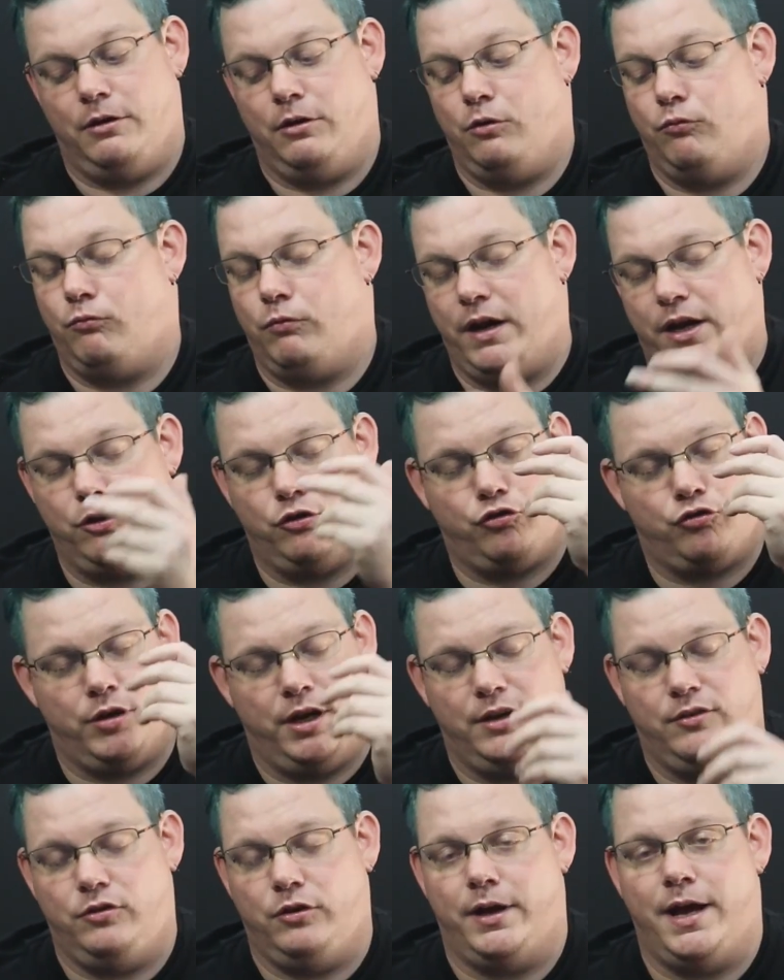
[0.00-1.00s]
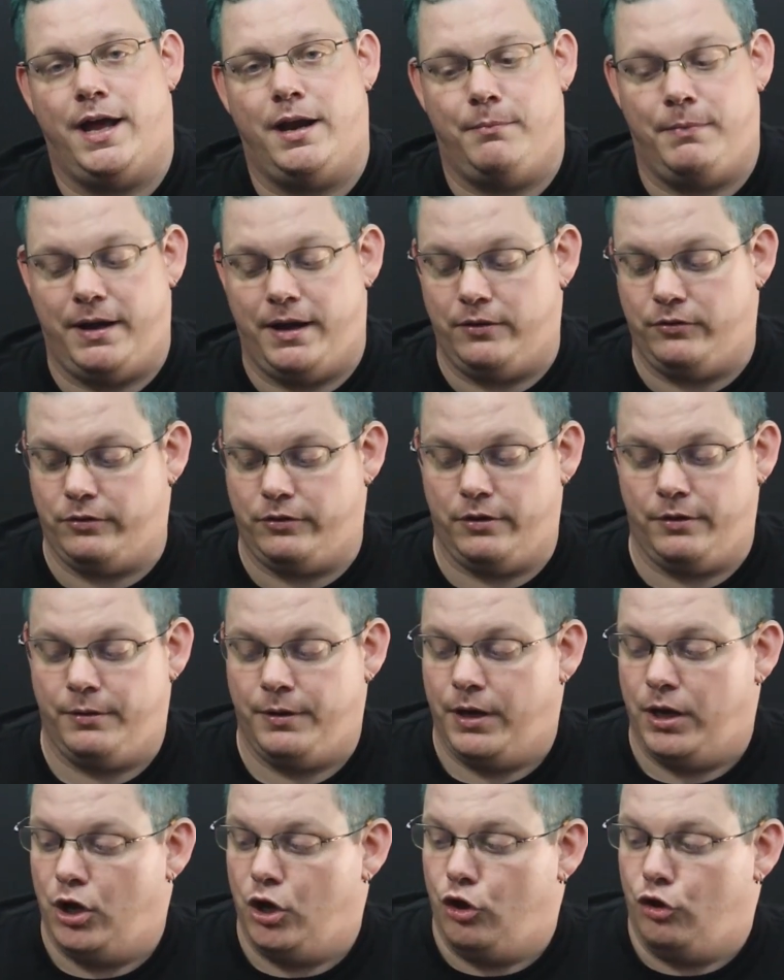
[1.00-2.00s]
right straight to your atomizer.
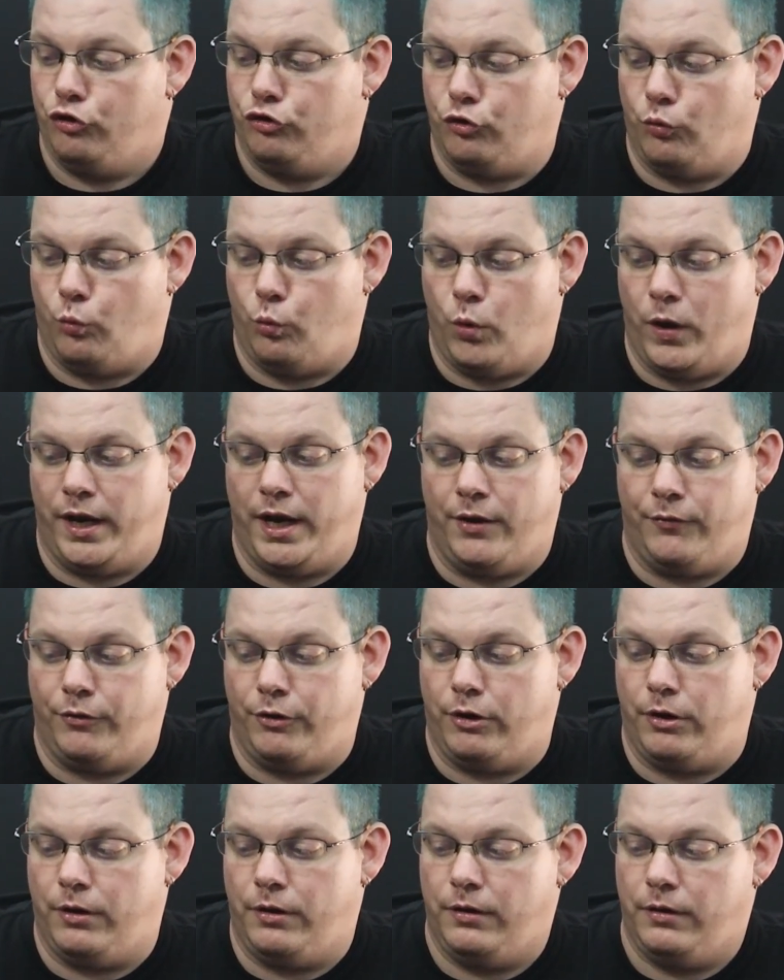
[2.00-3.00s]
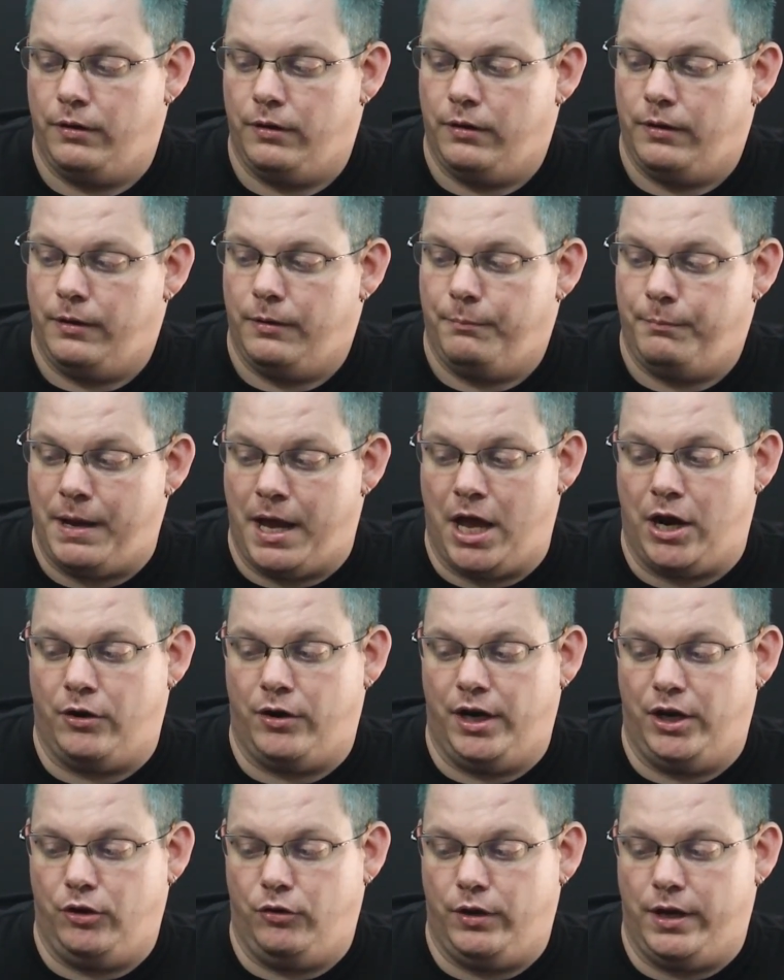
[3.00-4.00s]
So whatever
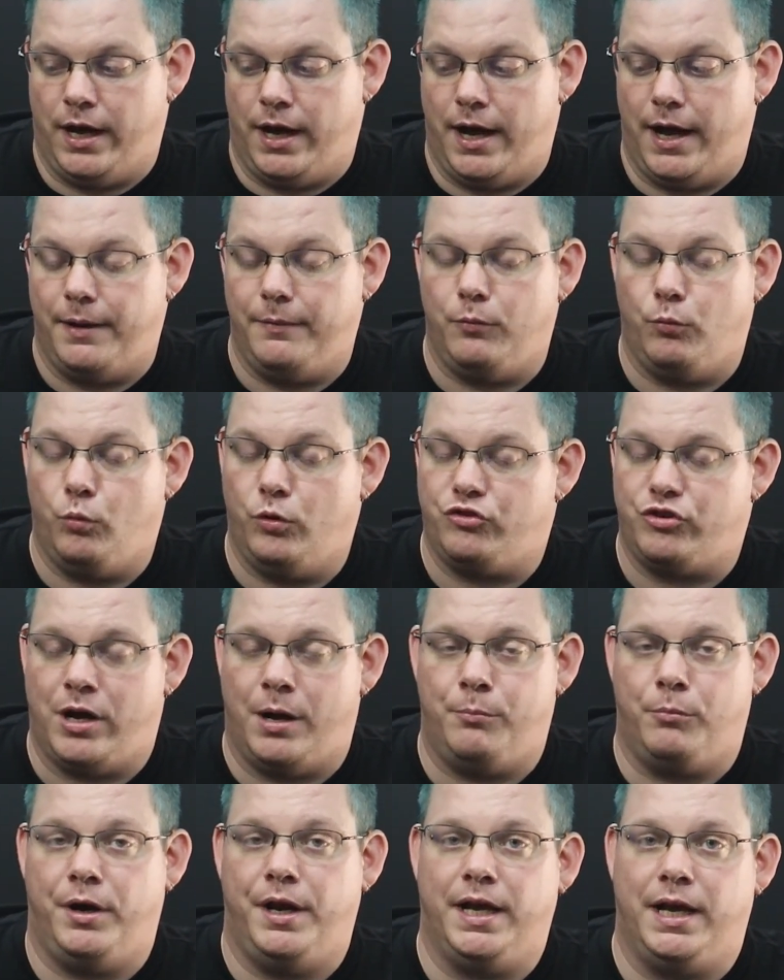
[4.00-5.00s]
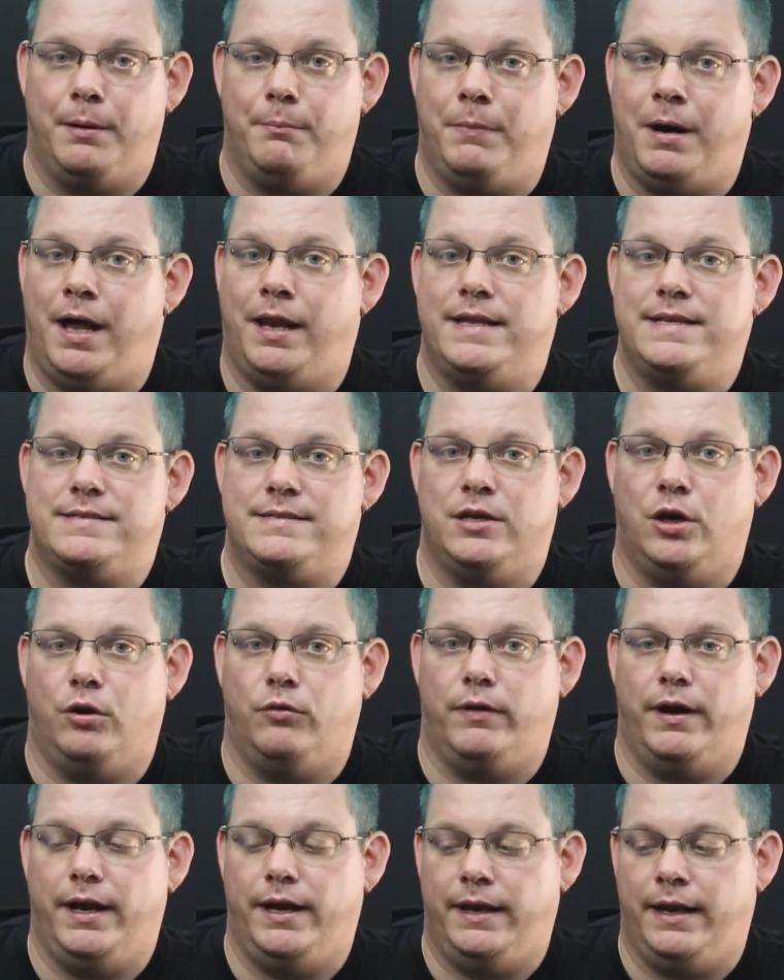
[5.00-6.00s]
battery you got, which I'm running a Moly cell
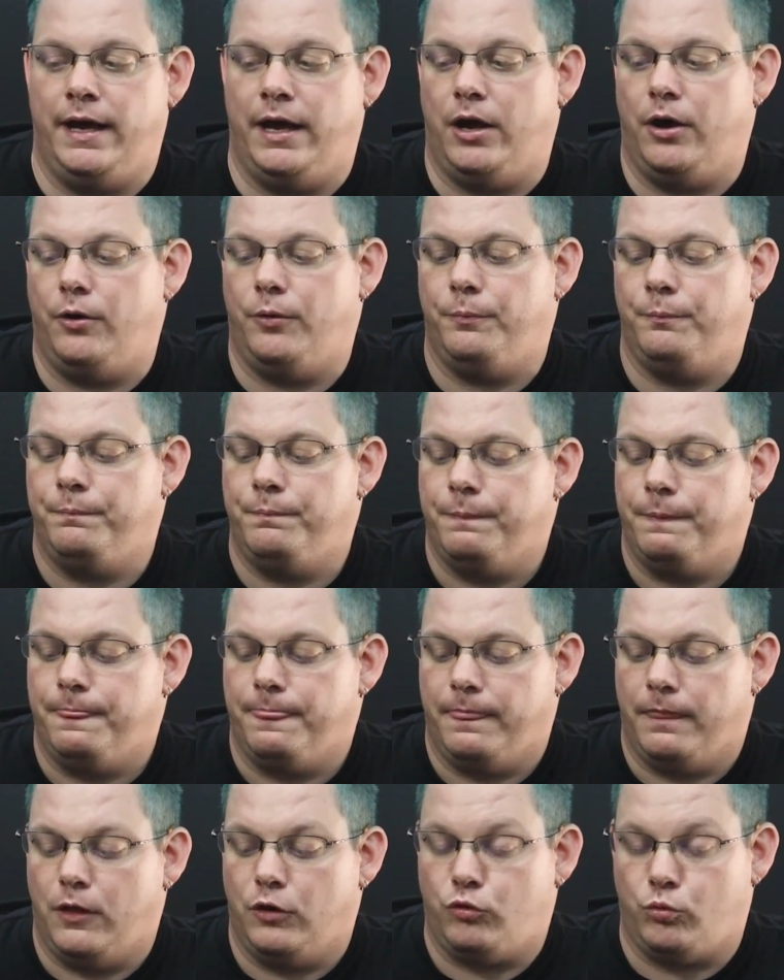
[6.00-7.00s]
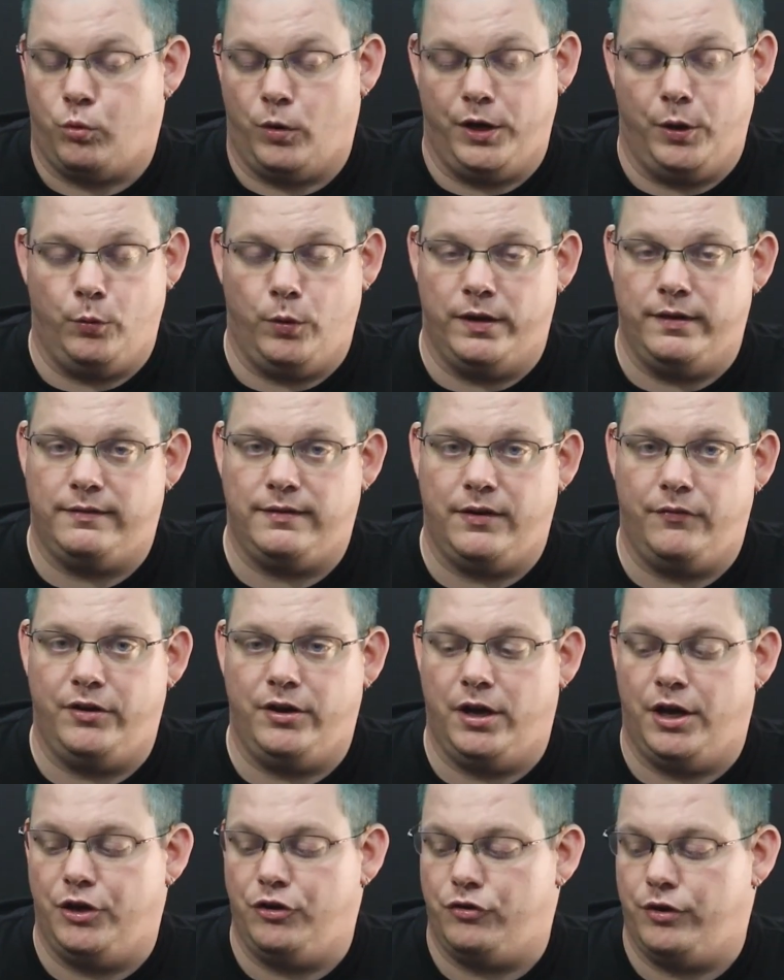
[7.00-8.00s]
right now,
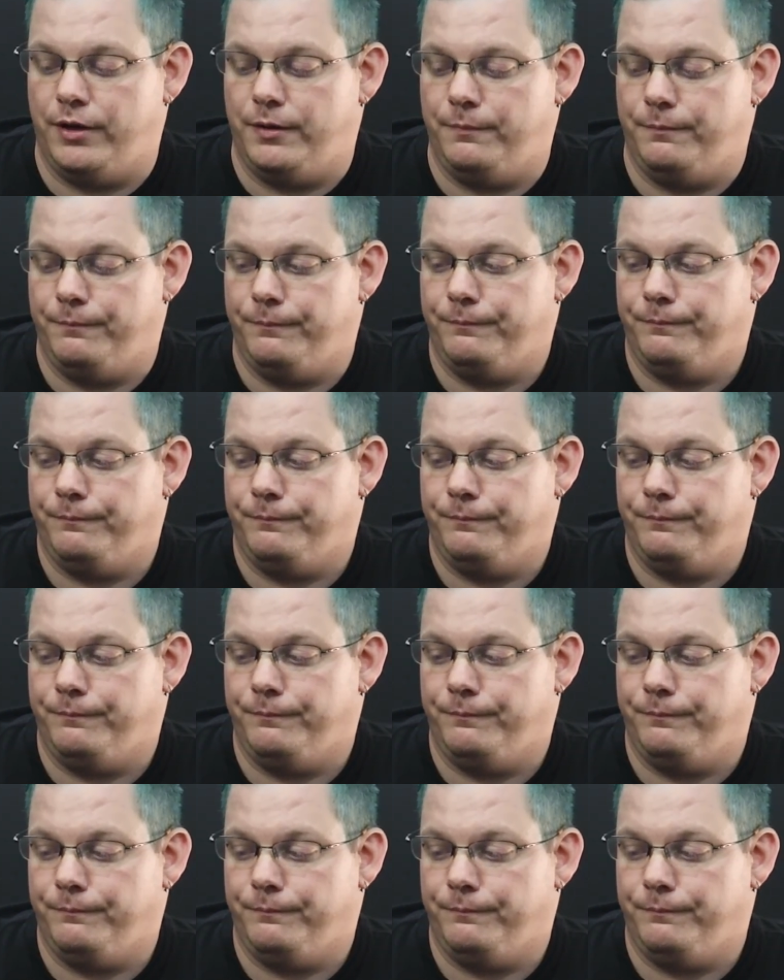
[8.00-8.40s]
21700,